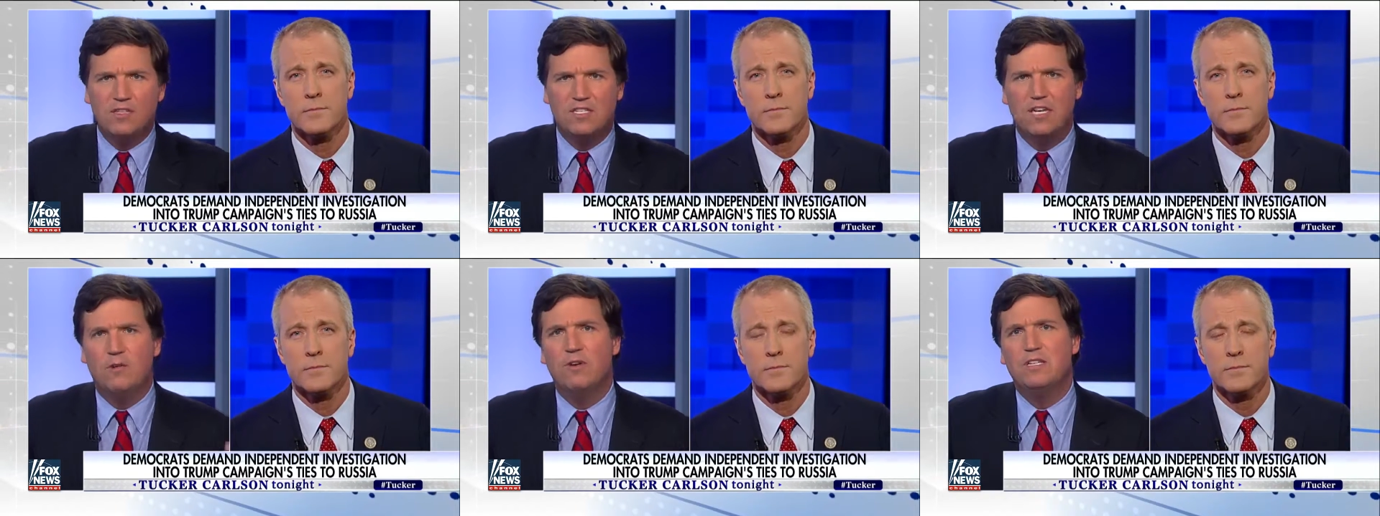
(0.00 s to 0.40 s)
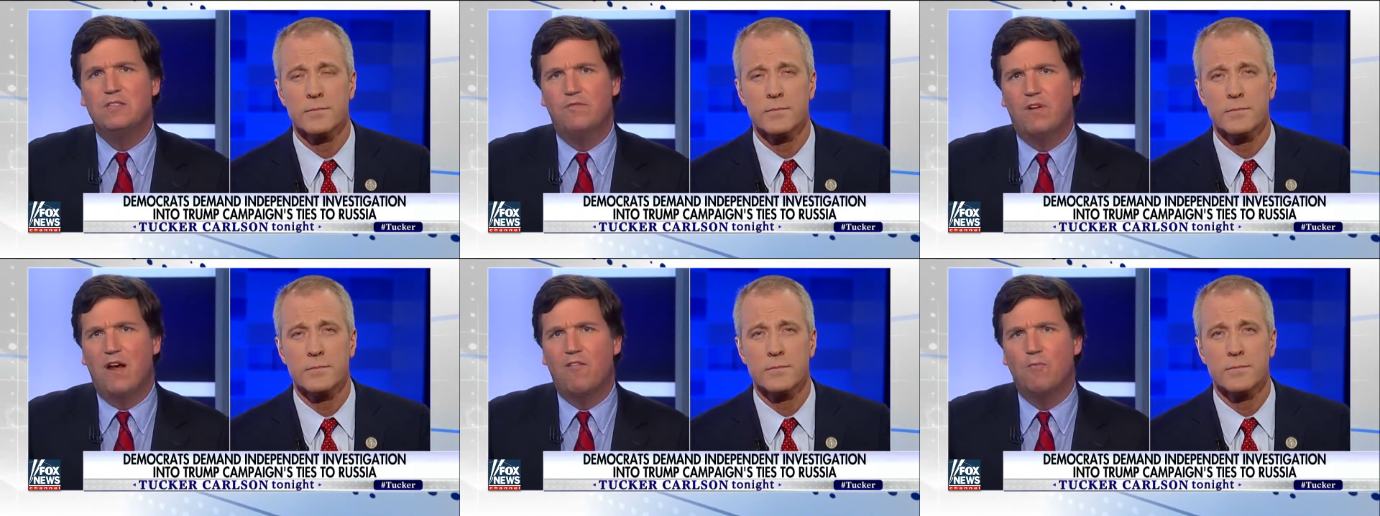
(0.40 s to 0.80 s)
Speaker 1: series
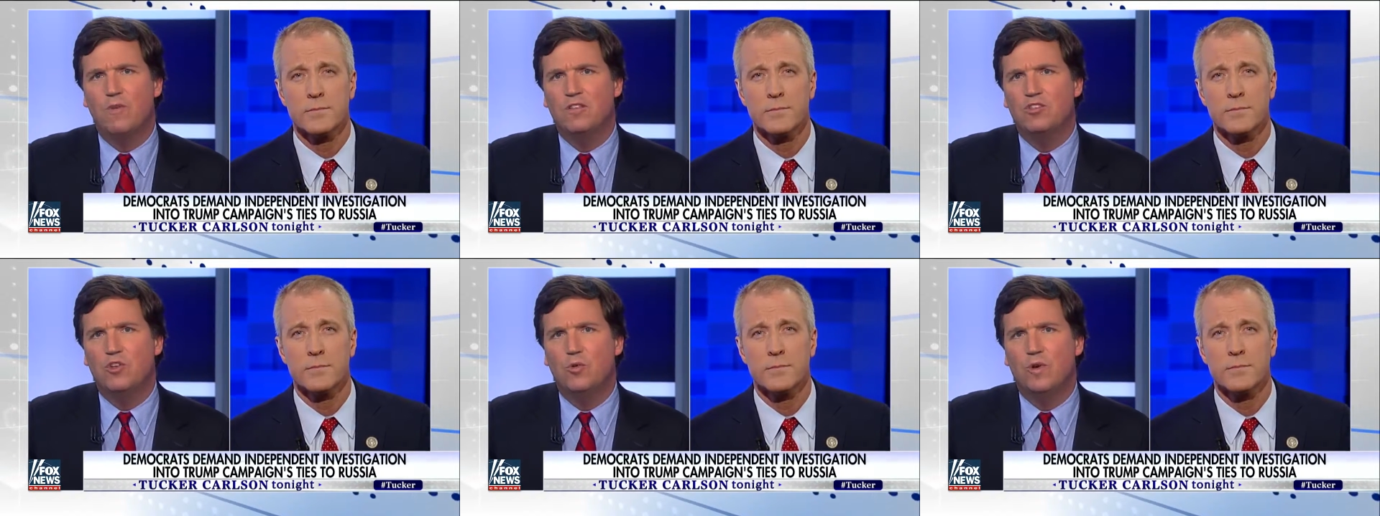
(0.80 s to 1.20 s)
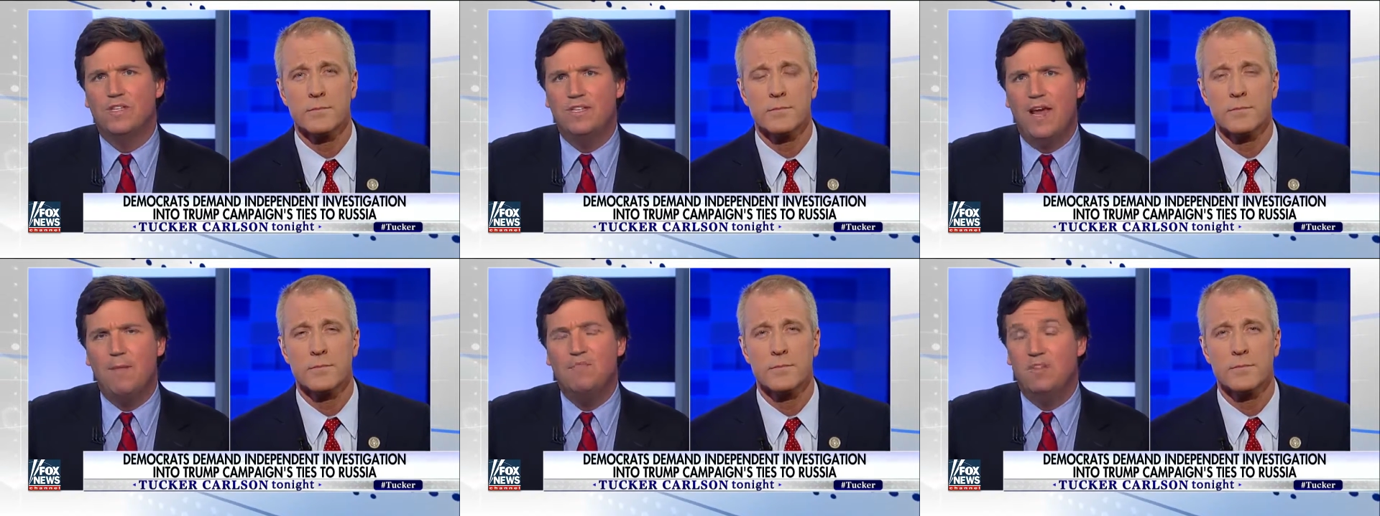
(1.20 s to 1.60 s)
of governments who
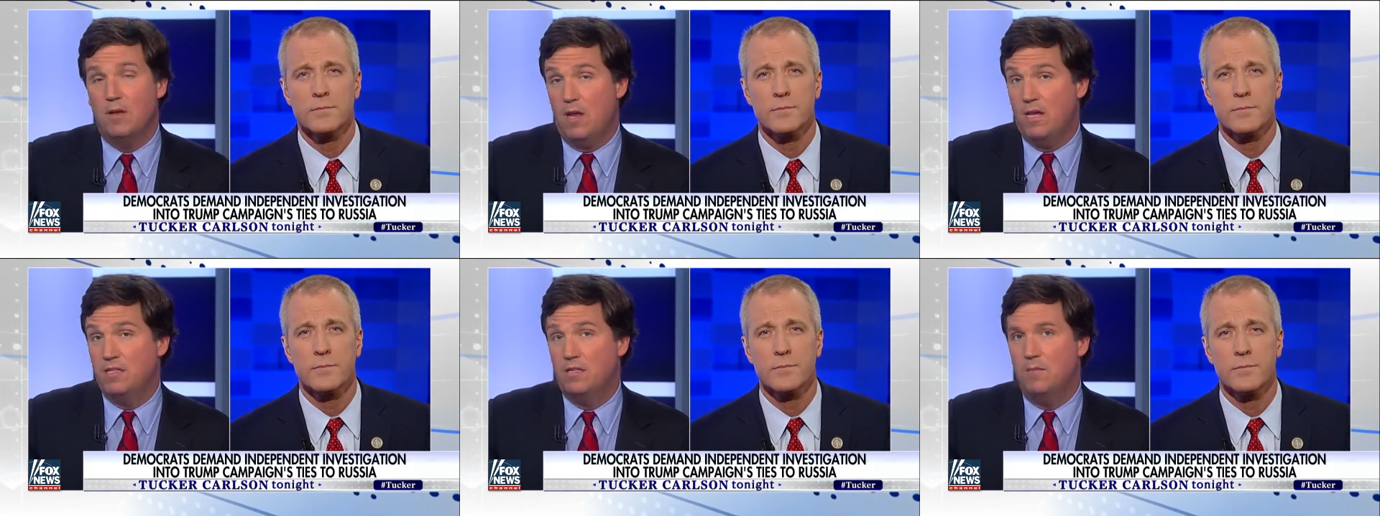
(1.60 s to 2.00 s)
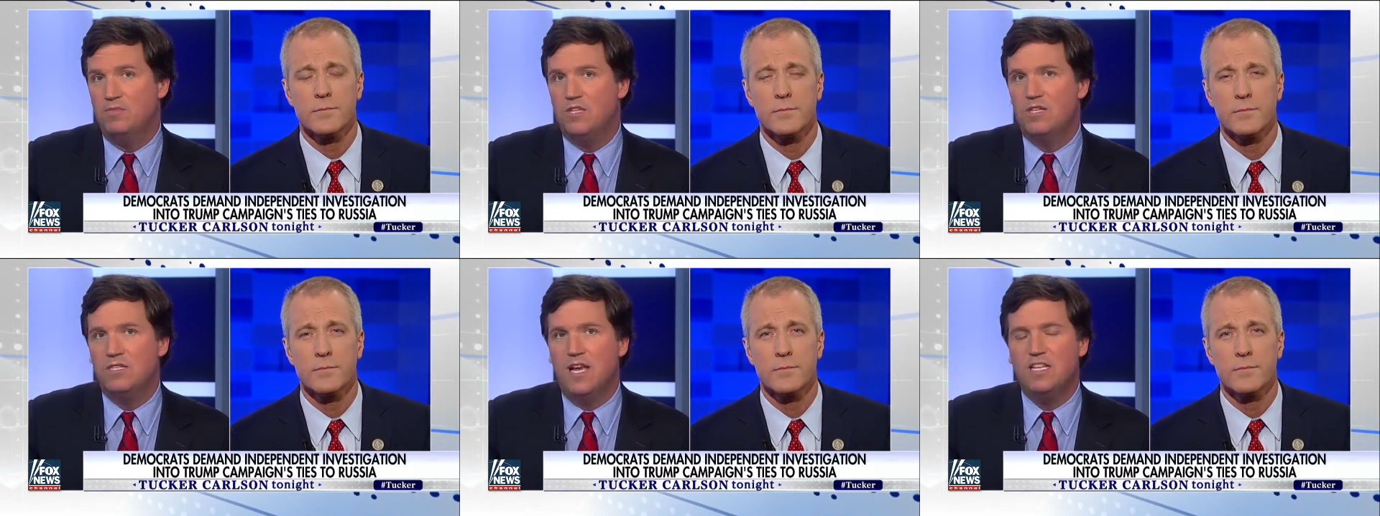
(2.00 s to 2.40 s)
attempt, and some
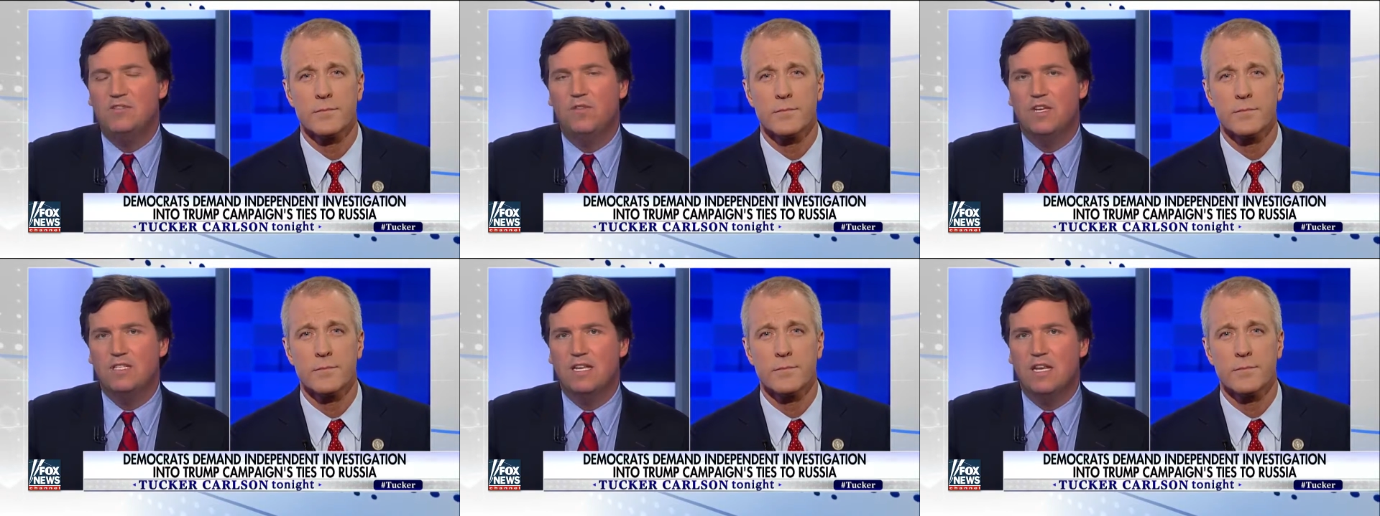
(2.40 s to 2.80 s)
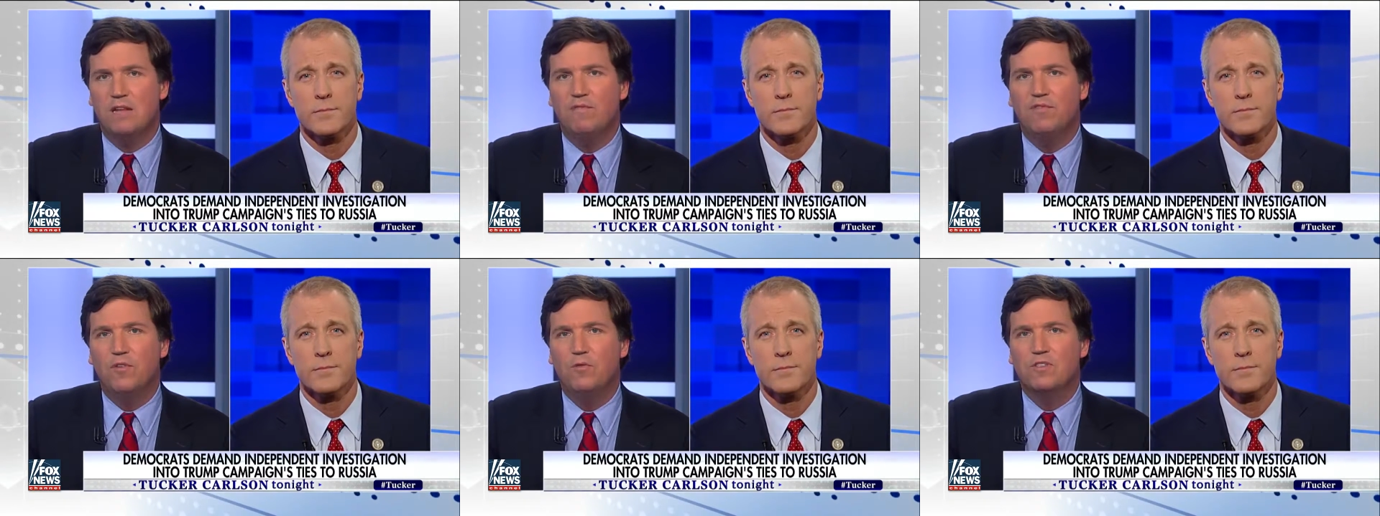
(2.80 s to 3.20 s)
successfully, to
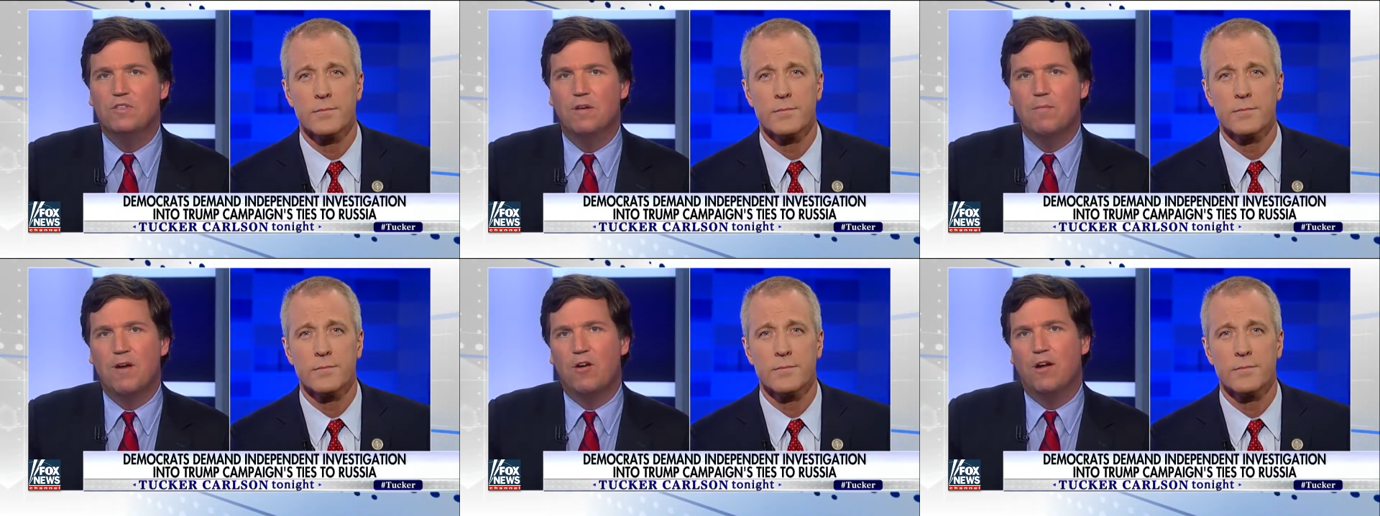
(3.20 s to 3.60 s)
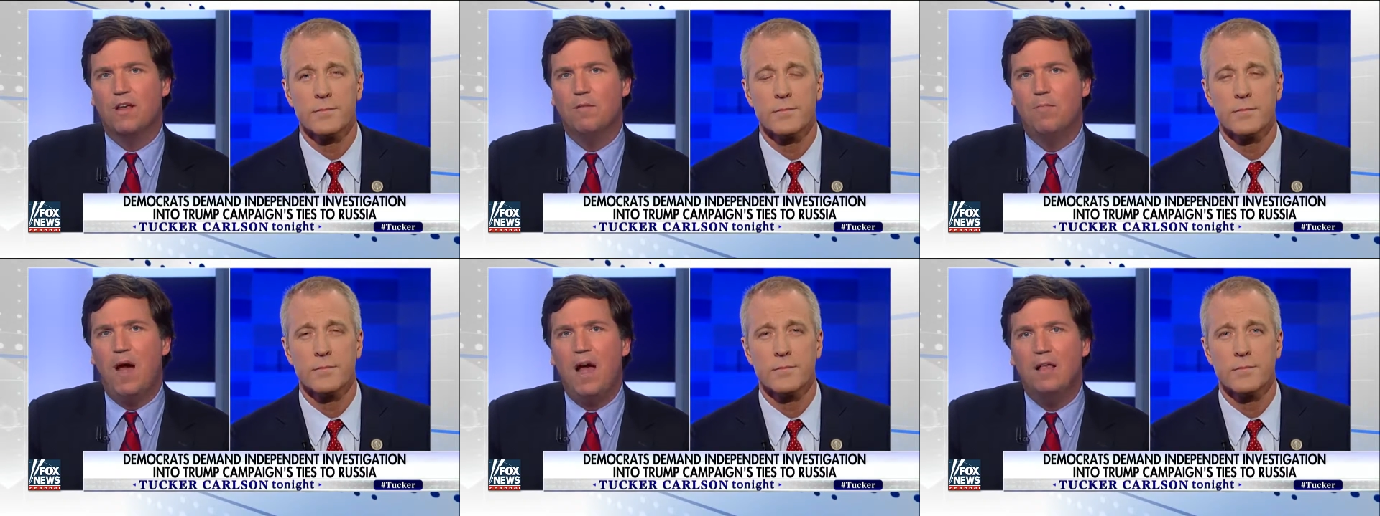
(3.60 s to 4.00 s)
influence
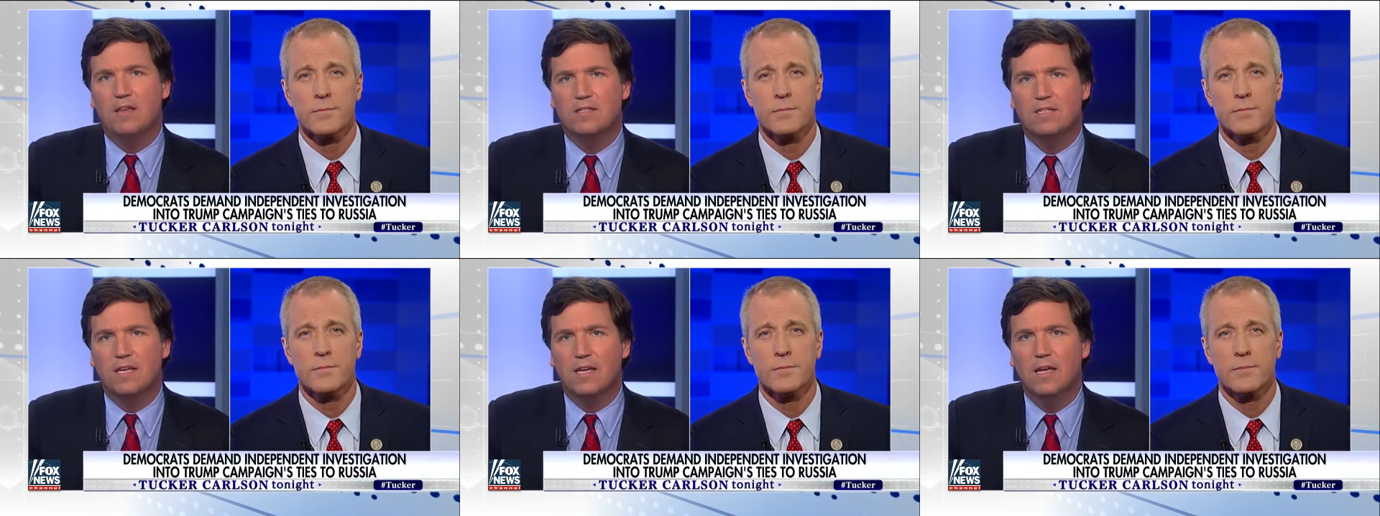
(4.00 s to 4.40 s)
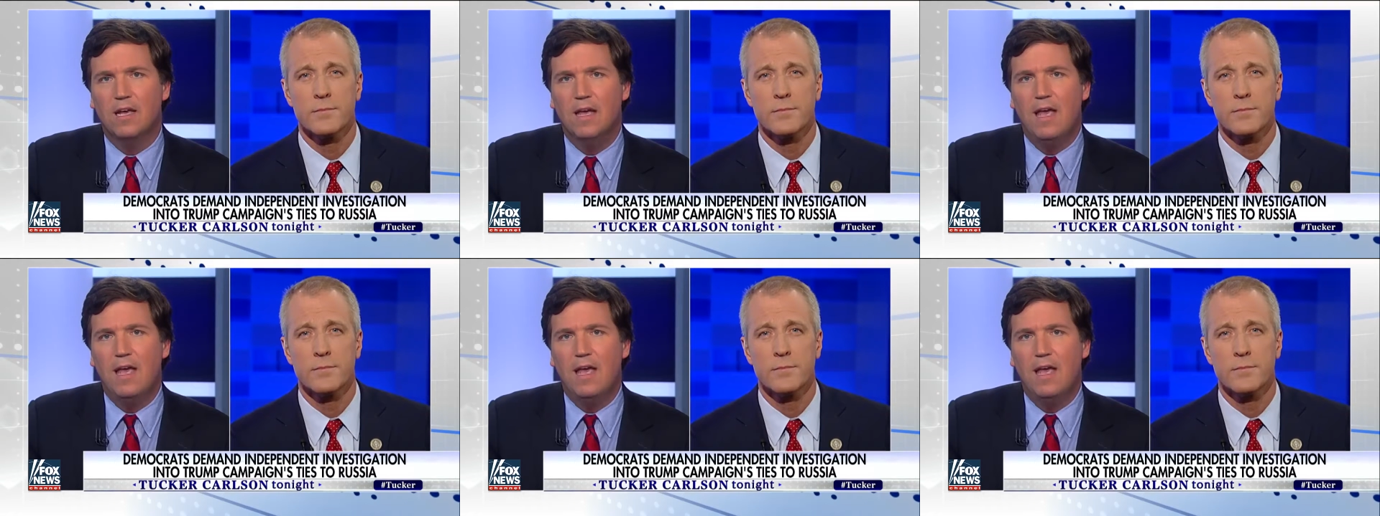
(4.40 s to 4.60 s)
American policy,